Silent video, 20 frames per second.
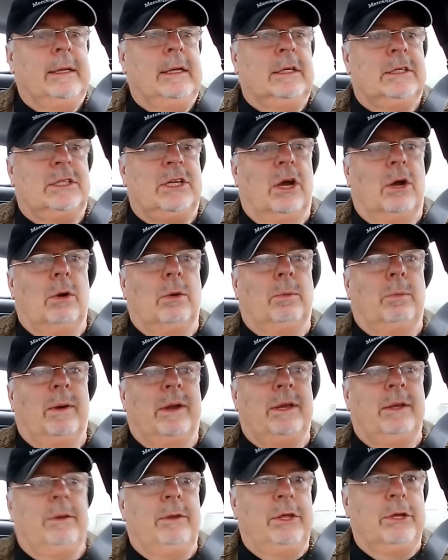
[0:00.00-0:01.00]
So
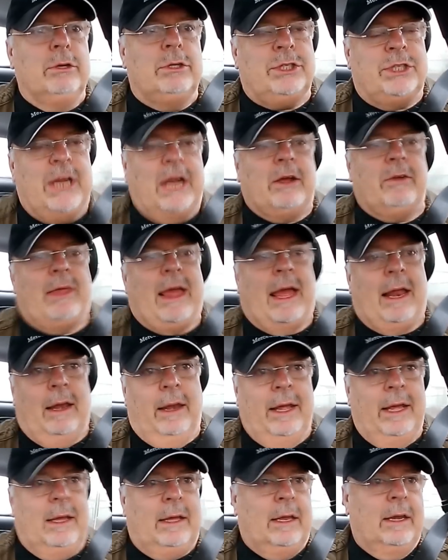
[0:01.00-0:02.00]
when you share that
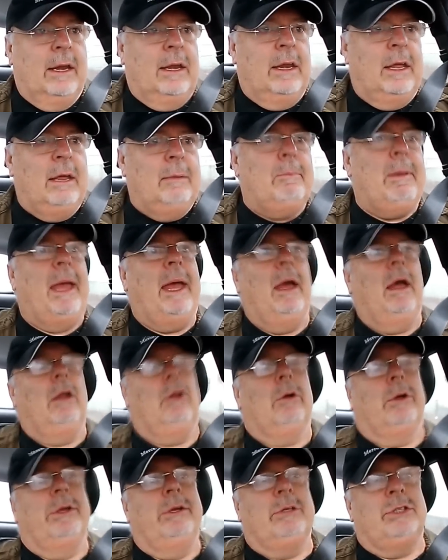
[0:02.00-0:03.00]
link in an
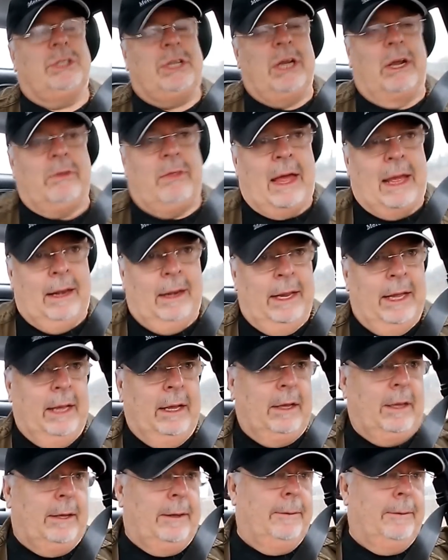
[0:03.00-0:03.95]
email, or you share that link,